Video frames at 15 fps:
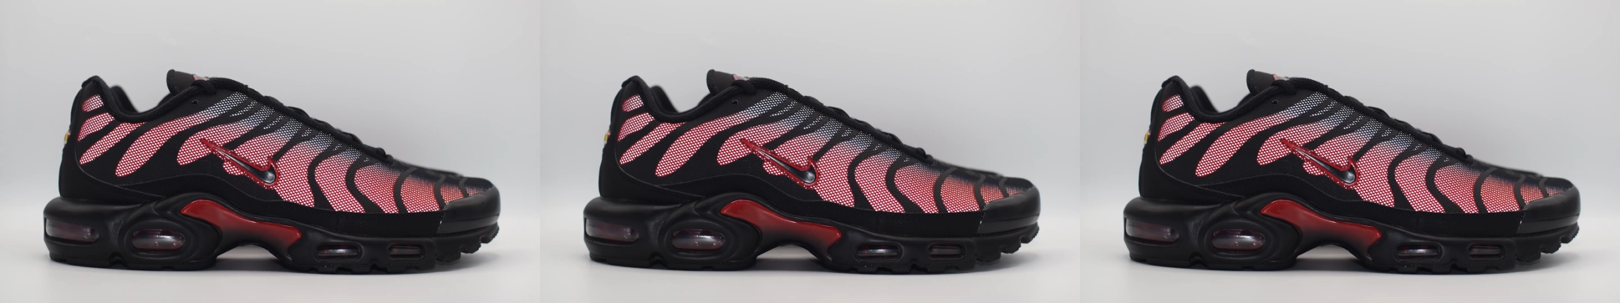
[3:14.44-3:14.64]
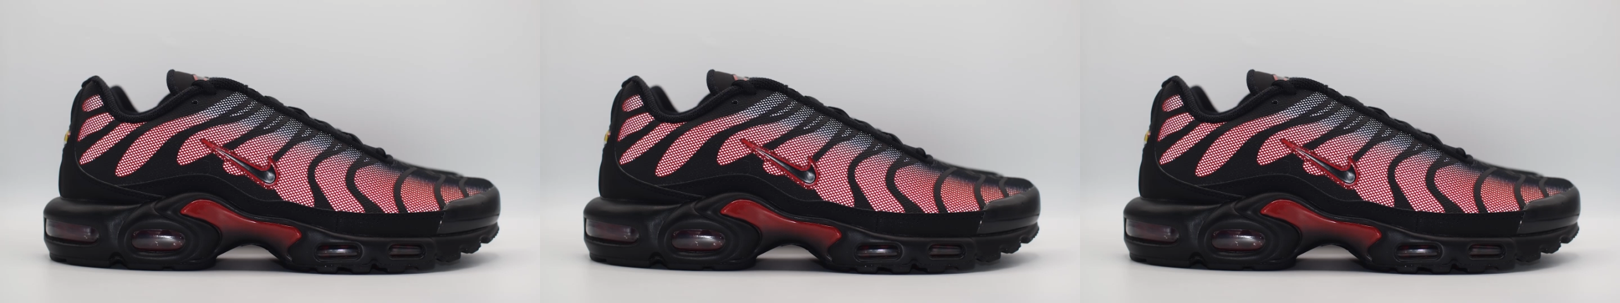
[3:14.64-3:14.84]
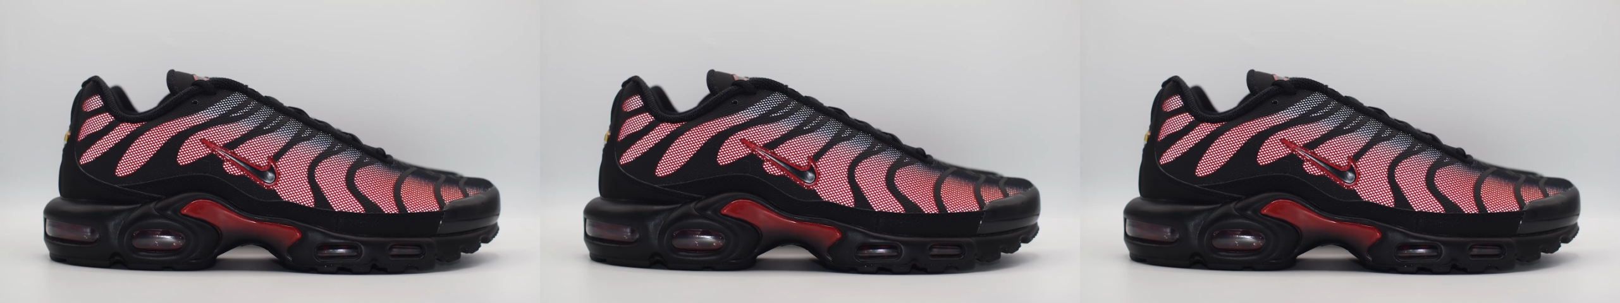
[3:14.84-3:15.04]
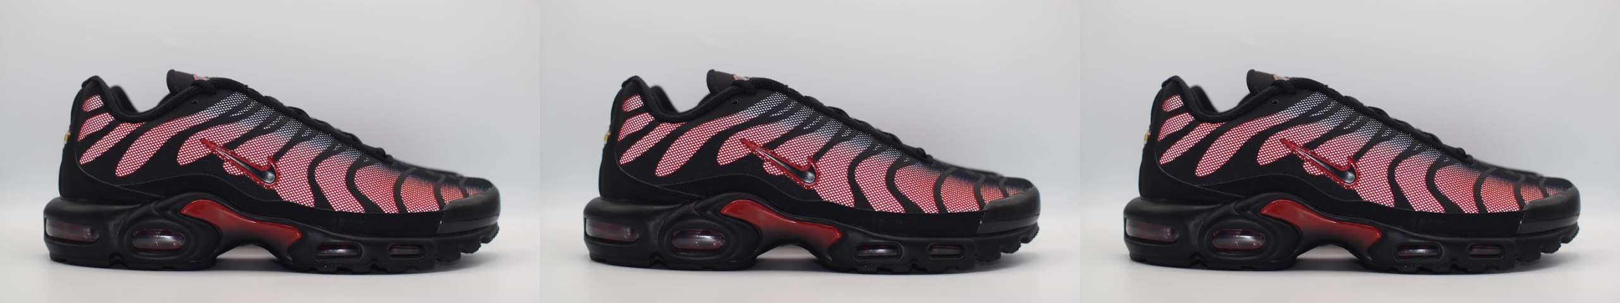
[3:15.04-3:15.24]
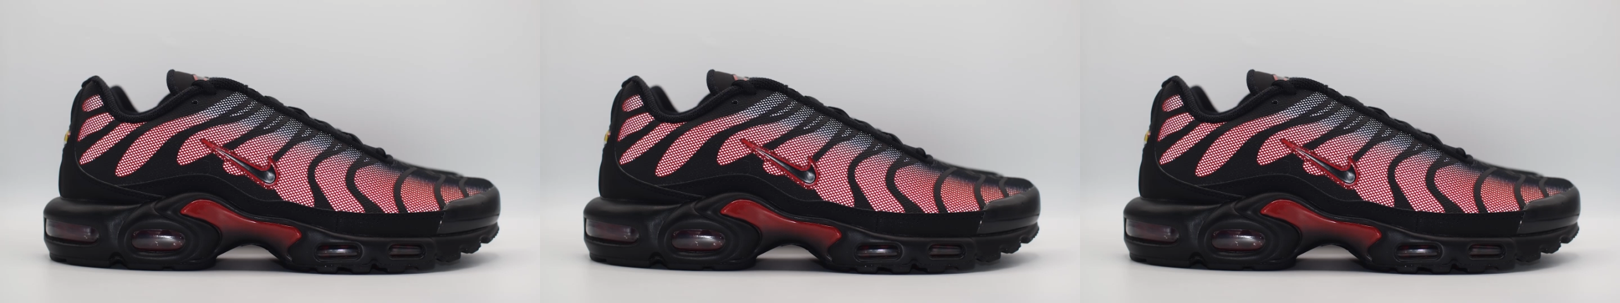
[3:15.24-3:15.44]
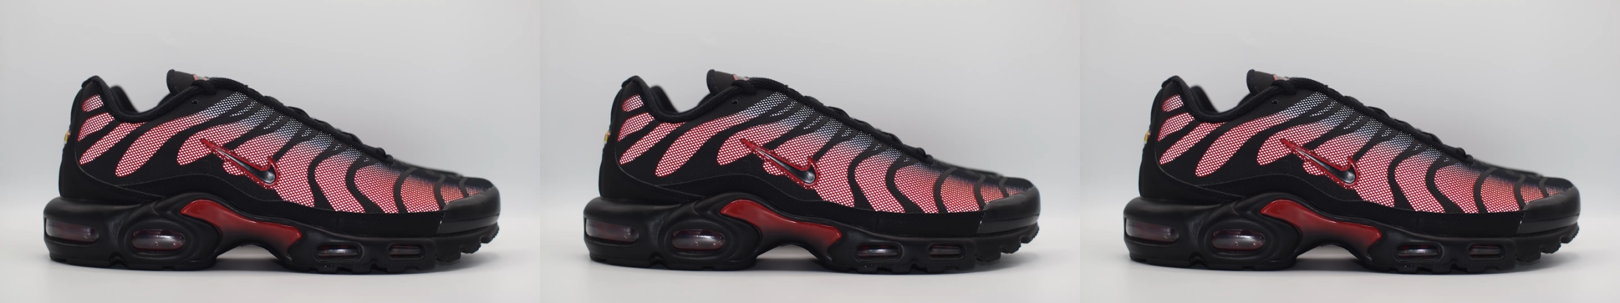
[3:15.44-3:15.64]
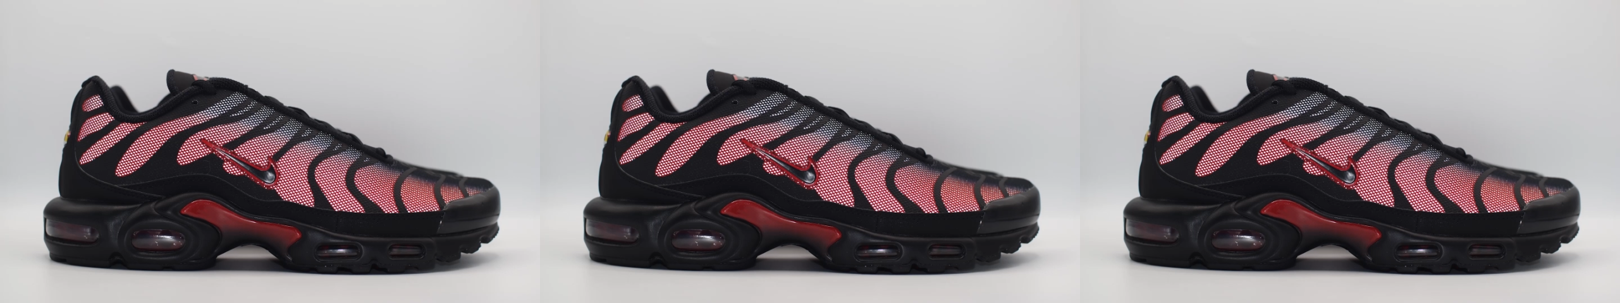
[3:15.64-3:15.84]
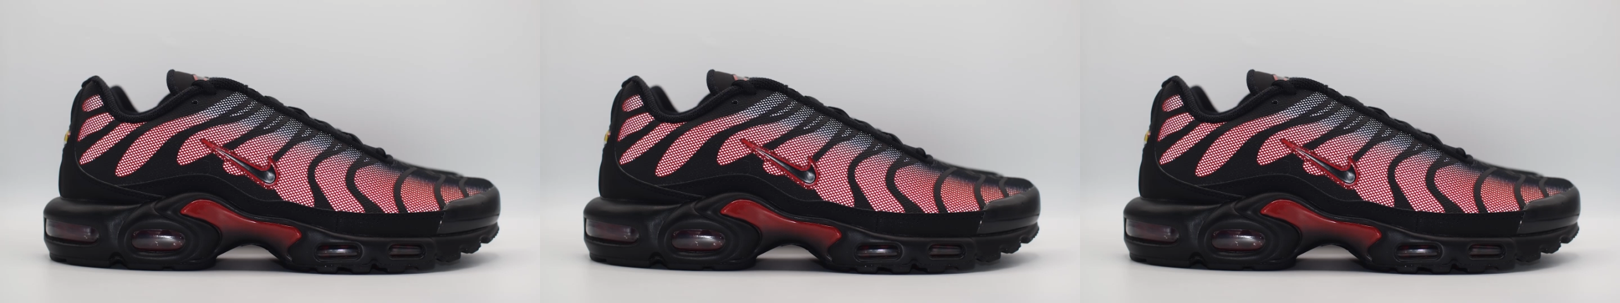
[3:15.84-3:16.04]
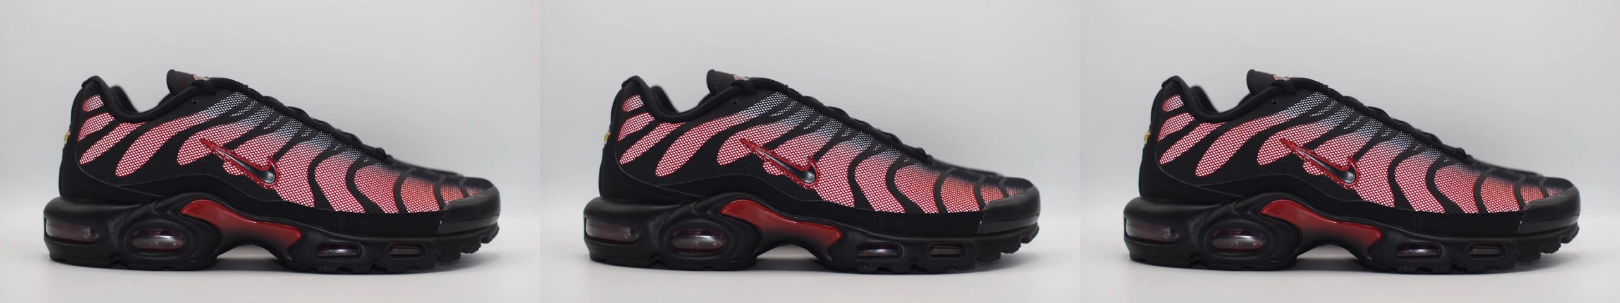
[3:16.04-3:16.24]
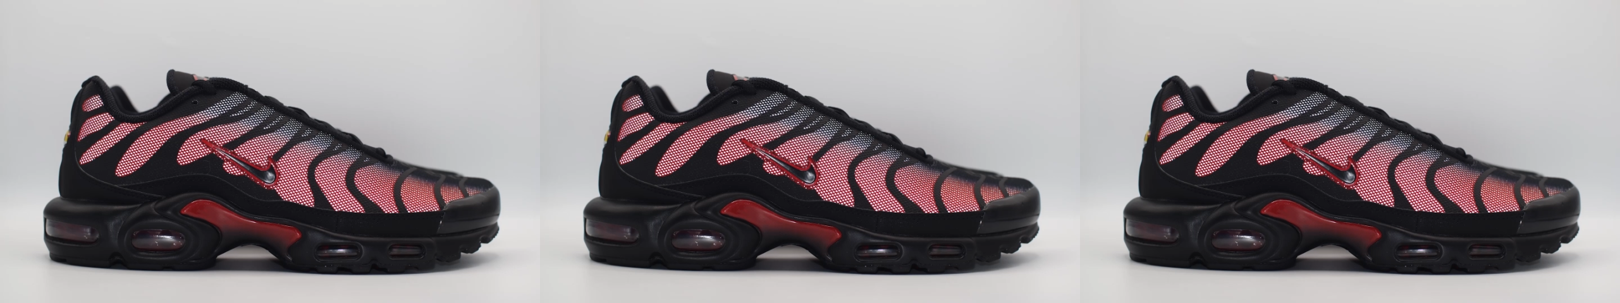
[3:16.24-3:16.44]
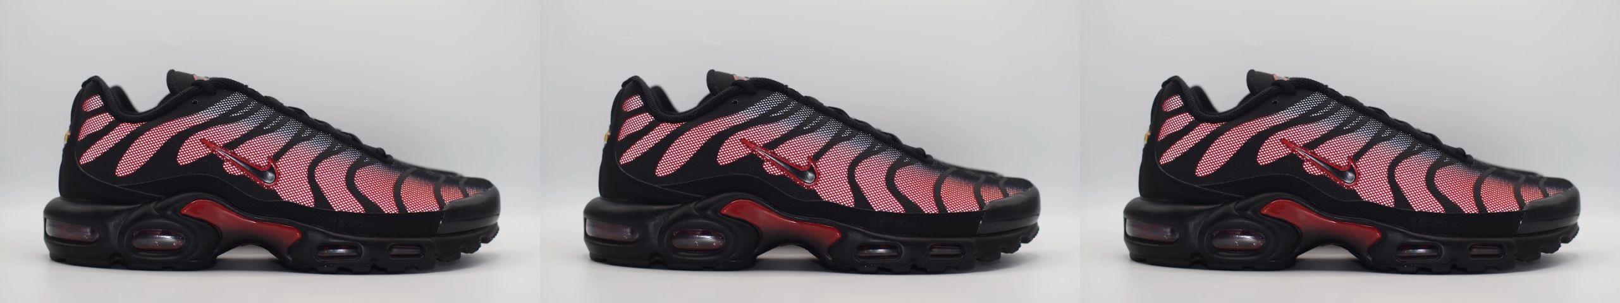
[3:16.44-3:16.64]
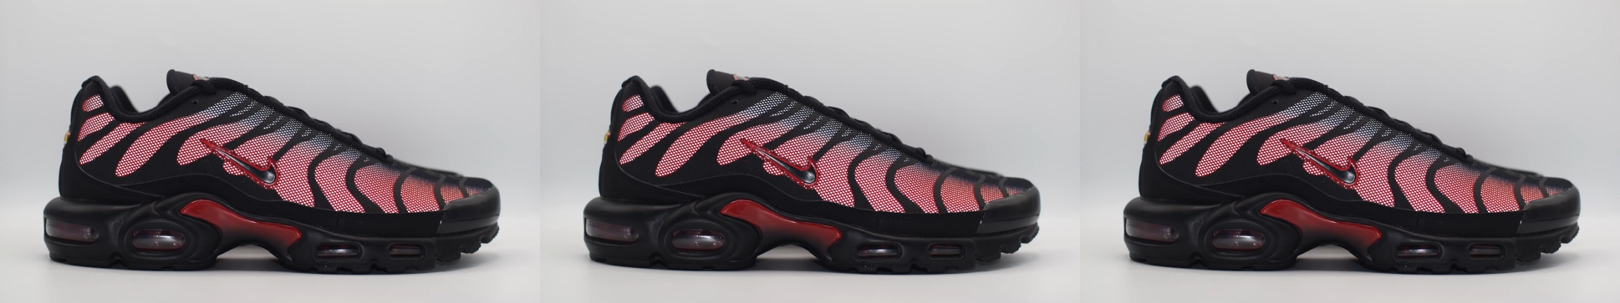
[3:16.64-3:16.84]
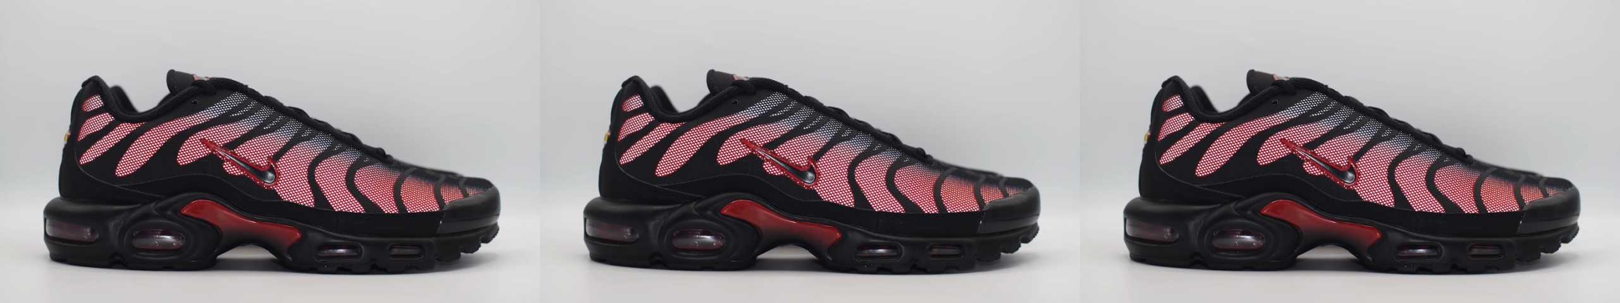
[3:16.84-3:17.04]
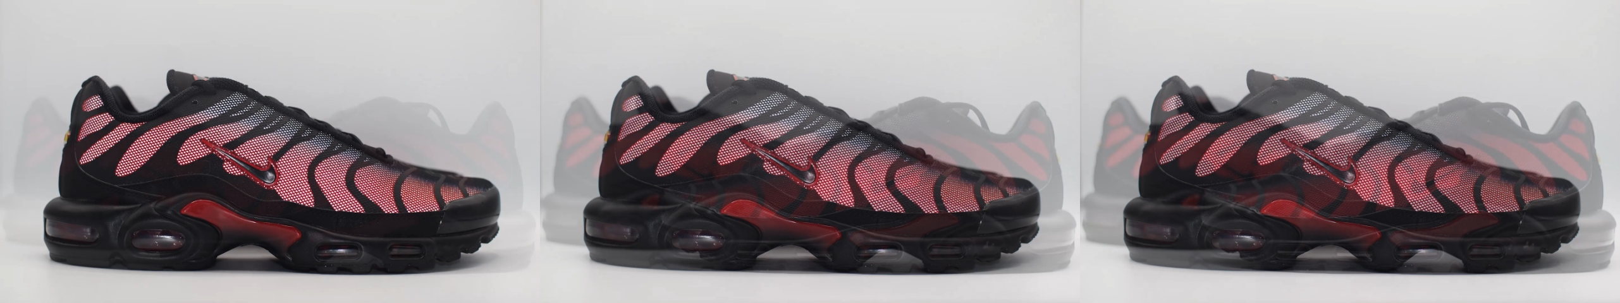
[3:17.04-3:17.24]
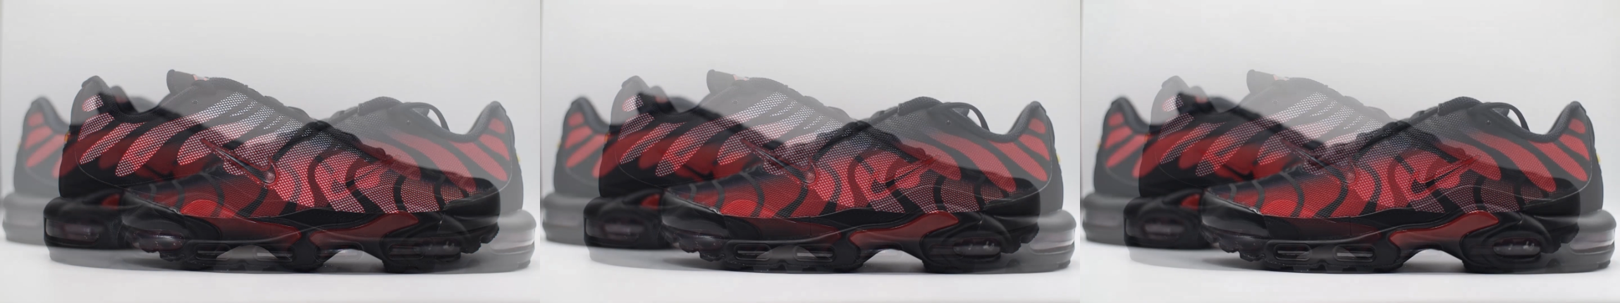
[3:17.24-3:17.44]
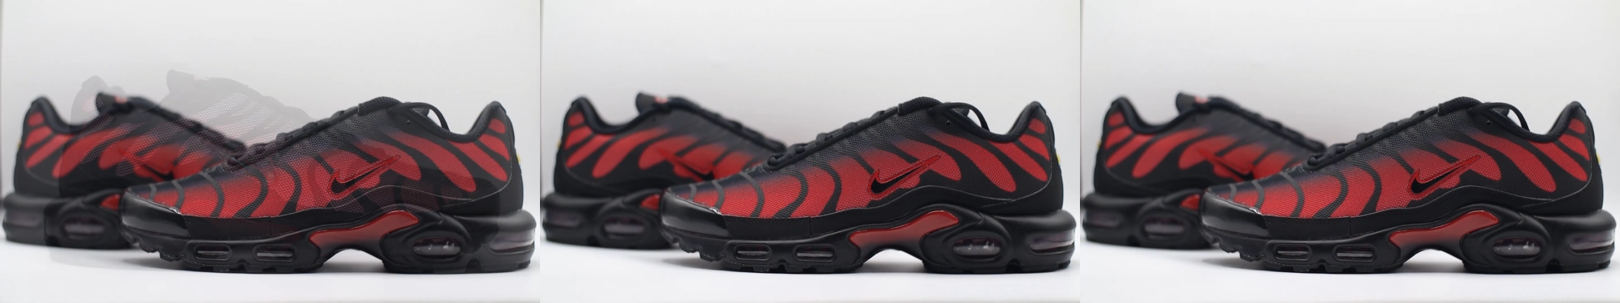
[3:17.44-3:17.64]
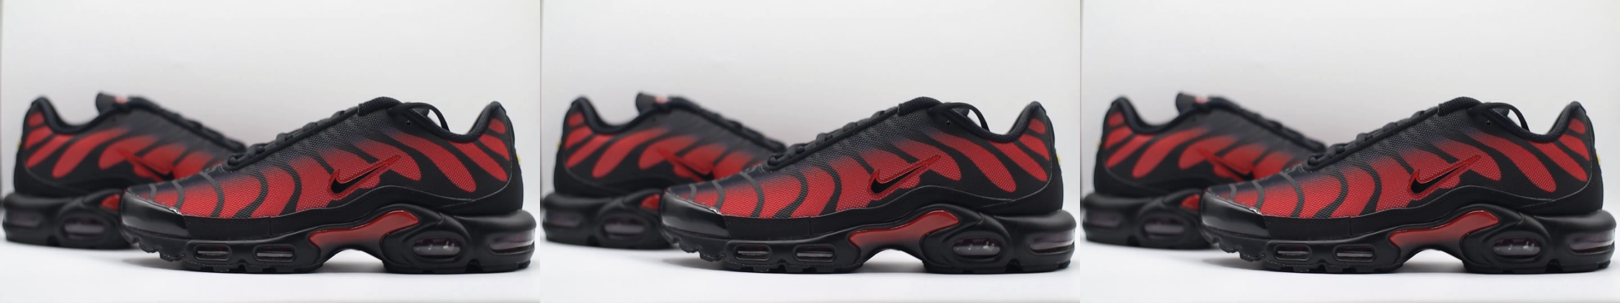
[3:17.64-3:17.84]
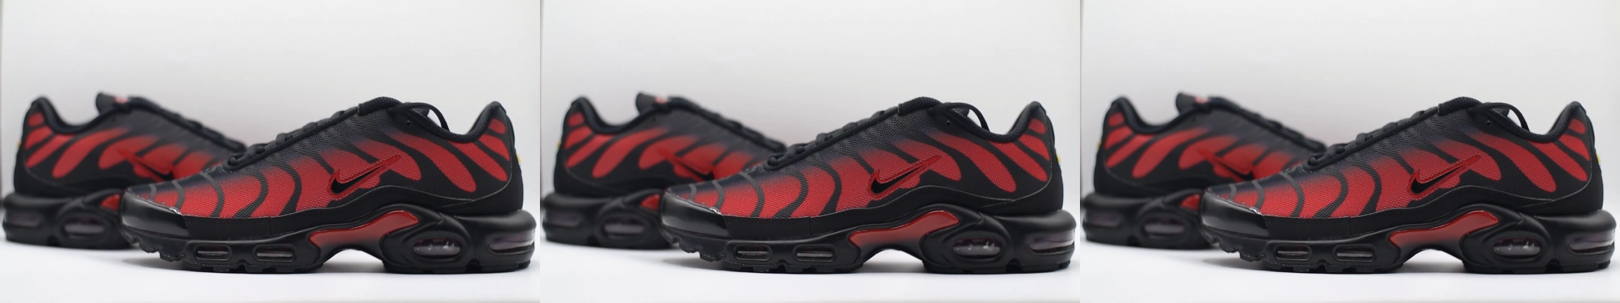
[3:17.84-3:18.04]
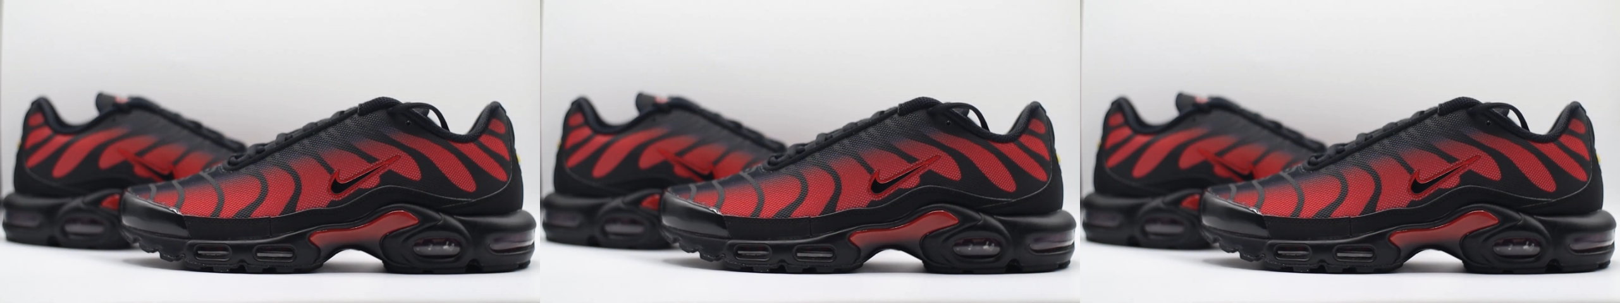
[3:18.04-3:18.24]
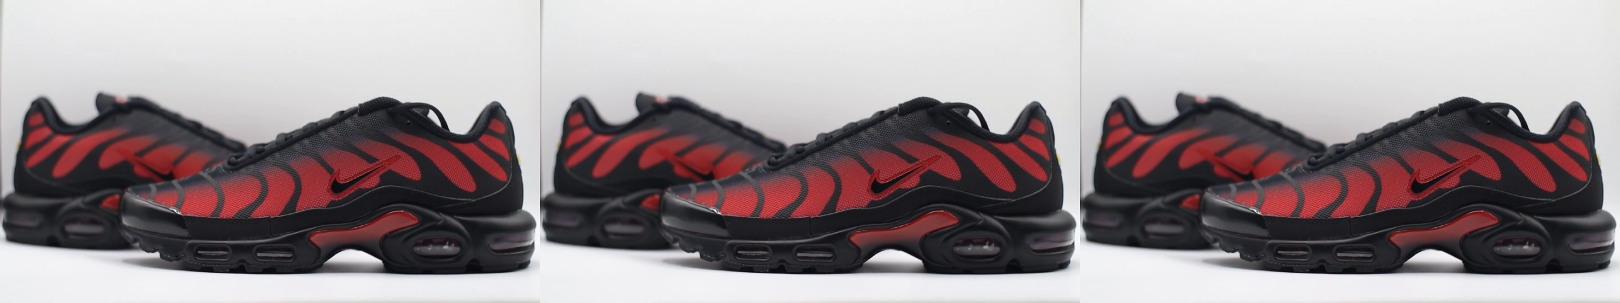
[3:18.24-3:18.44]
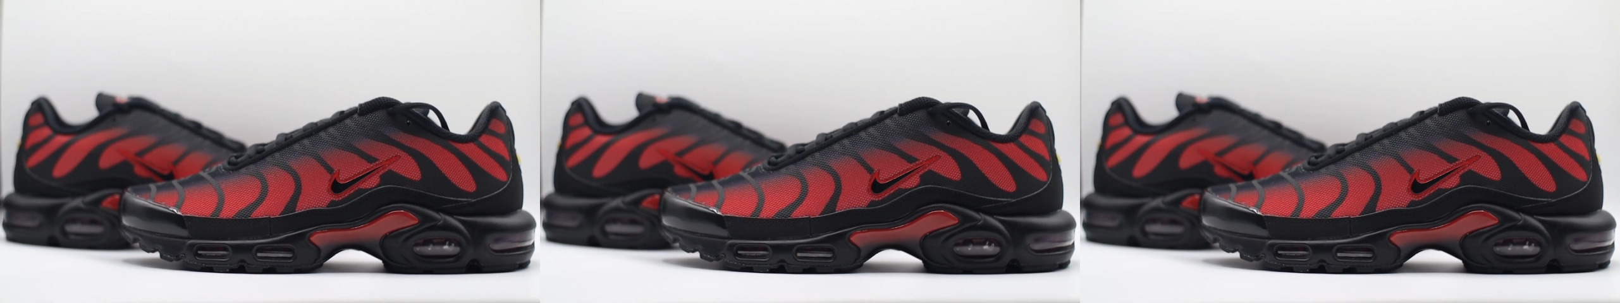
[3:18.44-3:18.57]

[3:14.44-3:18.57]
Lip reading: No face is visible, so there are no lips to read.